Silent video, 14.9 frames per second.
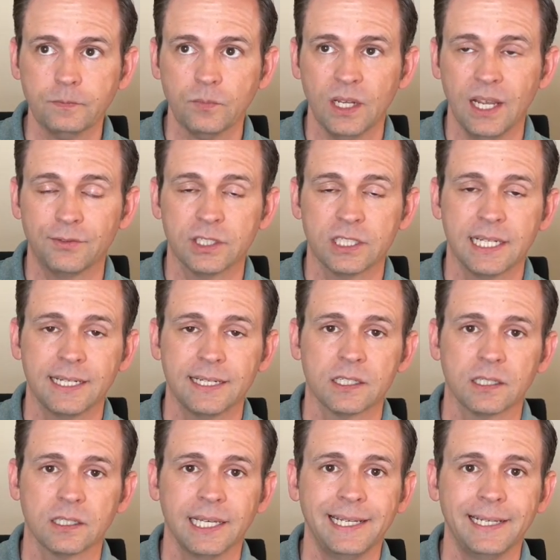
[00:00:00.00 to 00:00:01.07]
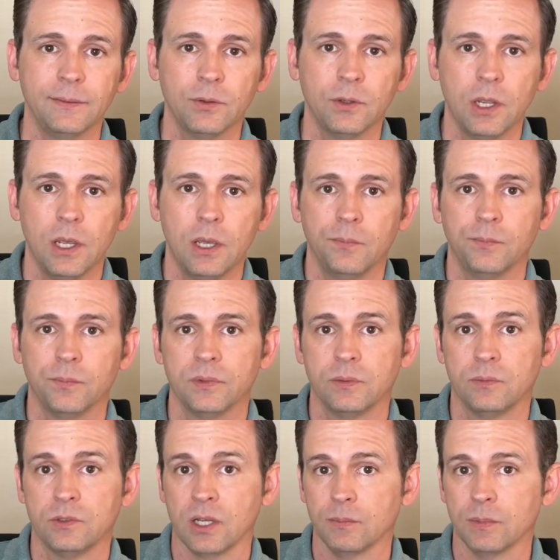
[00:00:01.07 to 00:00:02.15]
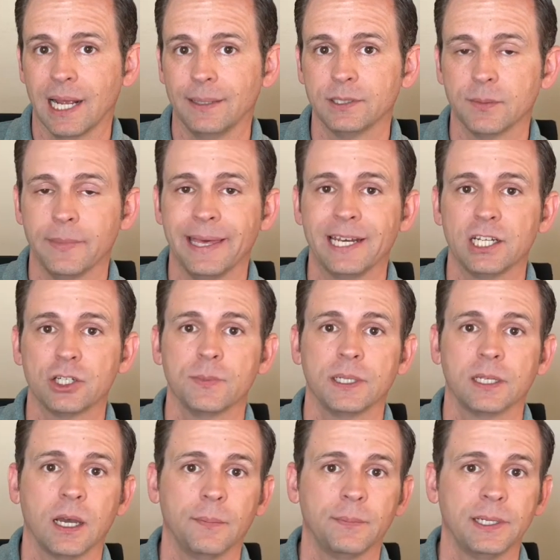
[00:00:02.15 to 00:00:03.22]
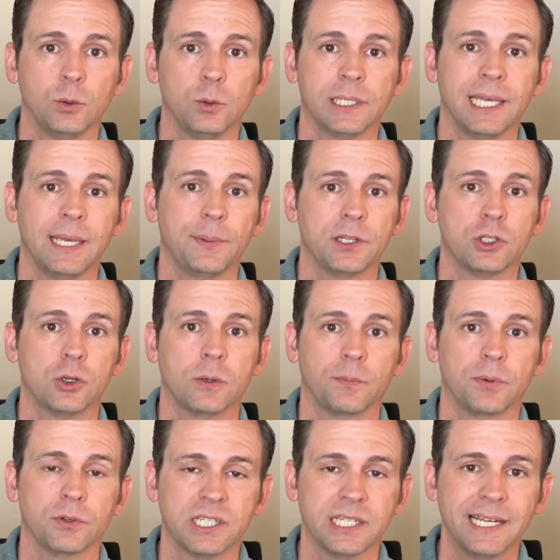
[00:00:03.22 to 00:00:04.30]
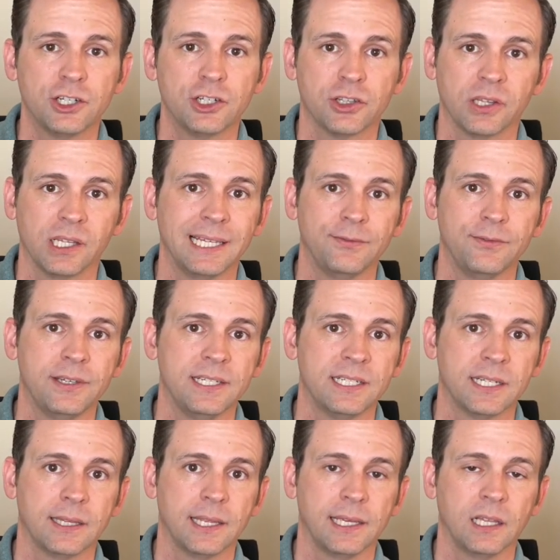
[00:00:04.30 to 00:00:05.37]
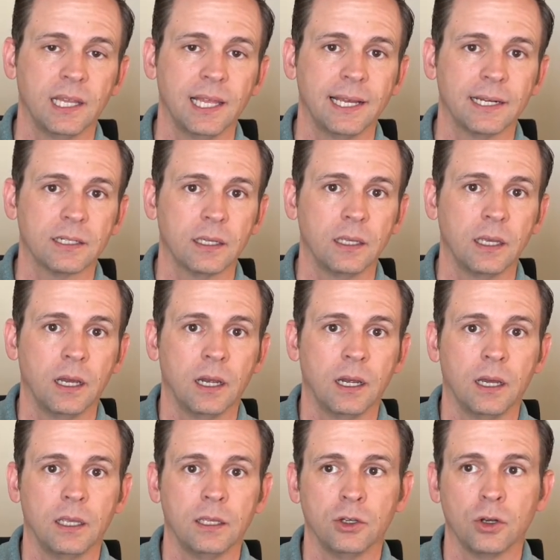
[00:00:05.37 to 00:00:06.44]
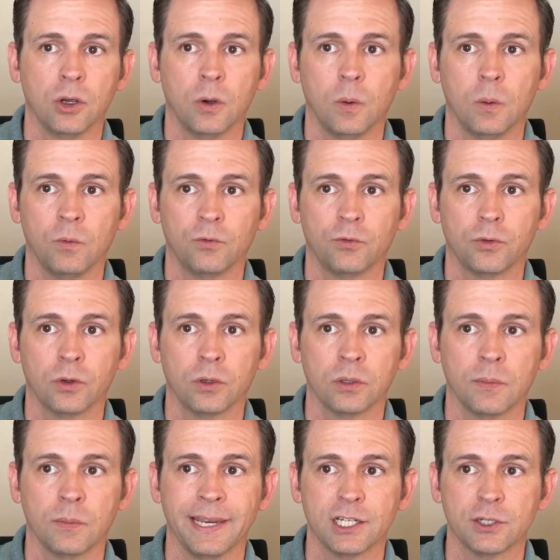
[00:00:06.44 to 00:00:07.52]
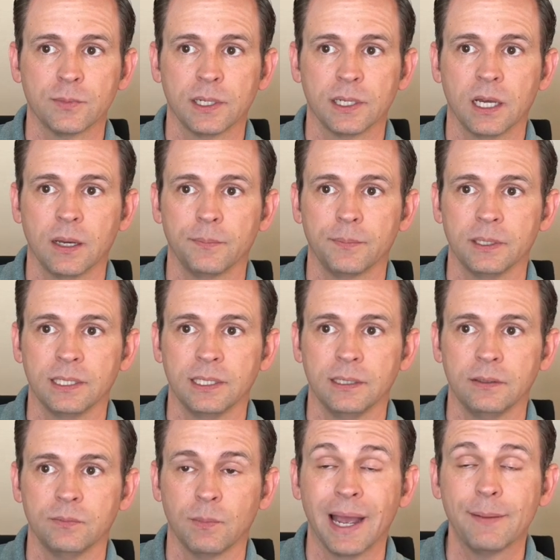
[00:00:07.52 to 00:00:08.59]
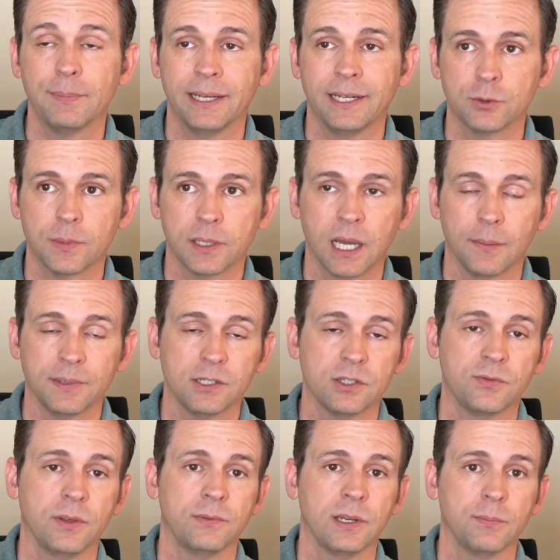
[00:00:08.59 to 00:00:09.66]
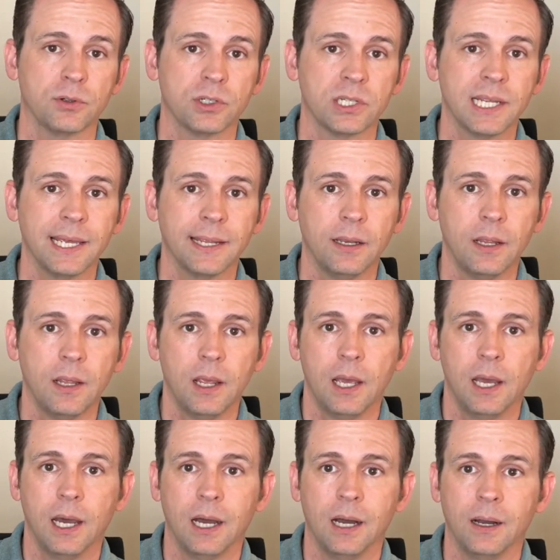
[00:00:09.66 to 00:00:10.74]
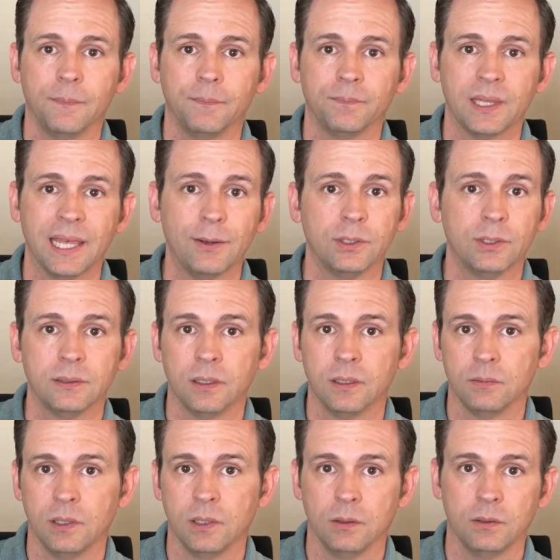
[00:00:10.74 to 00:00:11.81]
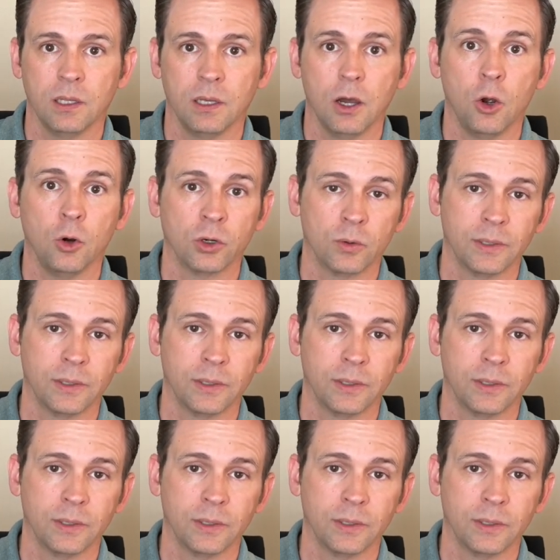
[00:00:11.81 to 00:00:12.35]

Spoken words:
if the tenant's late, sometimes a management company will keep a certain percentage of the late fees that they collect. For the management company, my management company is 50%. The owner